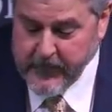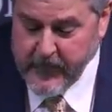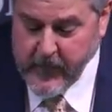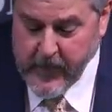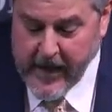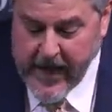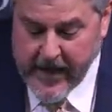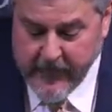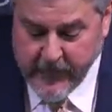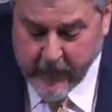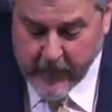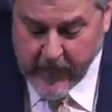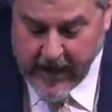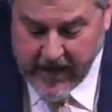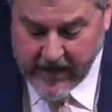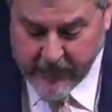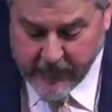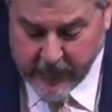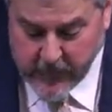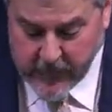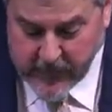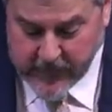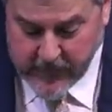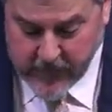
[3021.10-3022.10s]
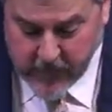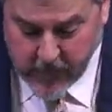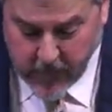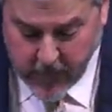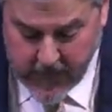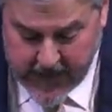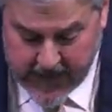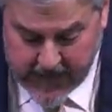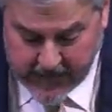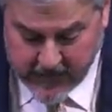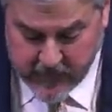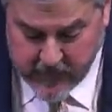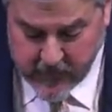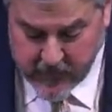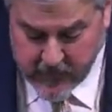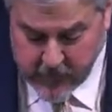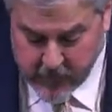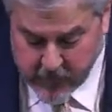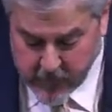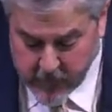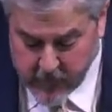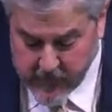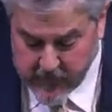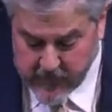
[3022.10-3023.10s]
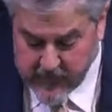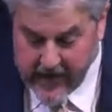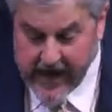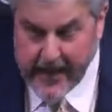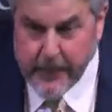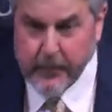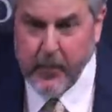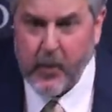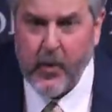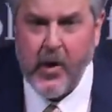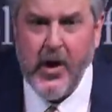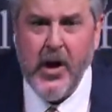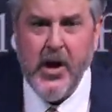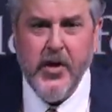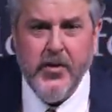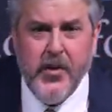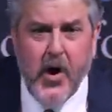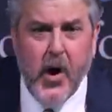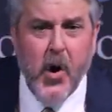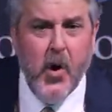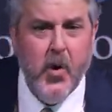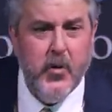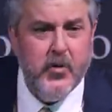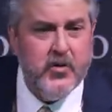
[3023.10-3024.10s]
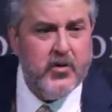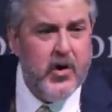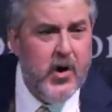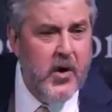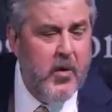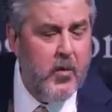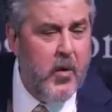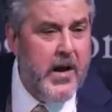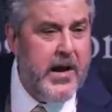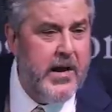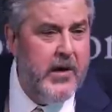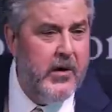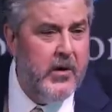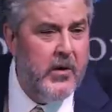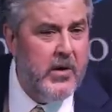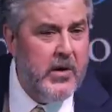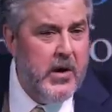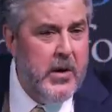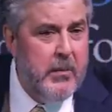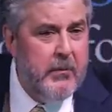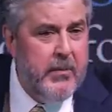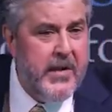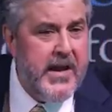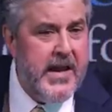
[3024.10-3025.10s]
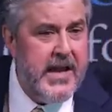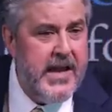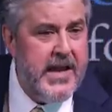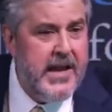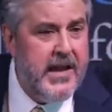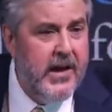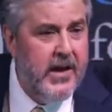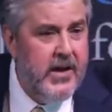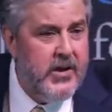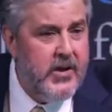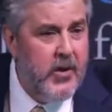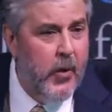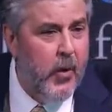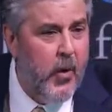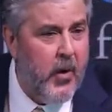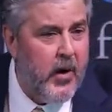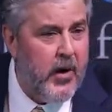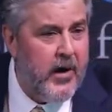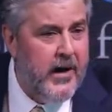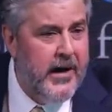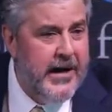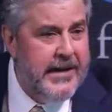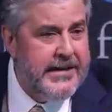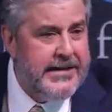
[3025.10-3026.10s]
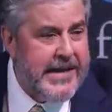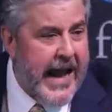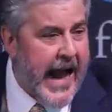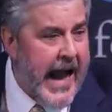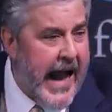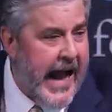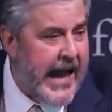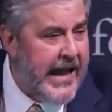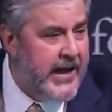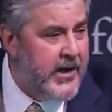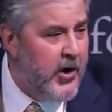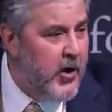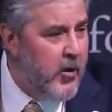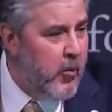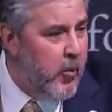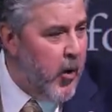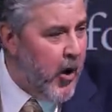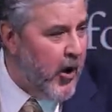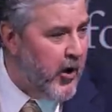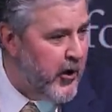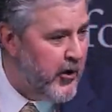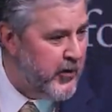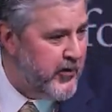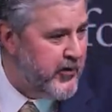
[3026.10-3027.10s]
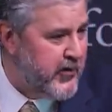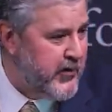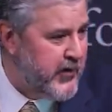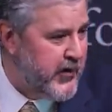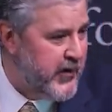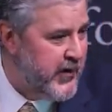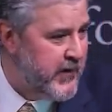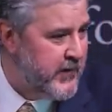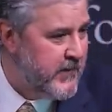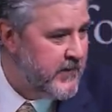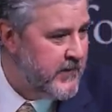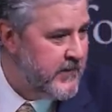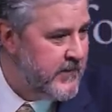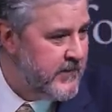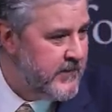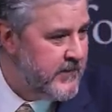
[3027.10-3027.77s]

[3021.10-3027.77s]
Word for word: If you gave your life fully to Christ as a true disciple, those will be your dying words.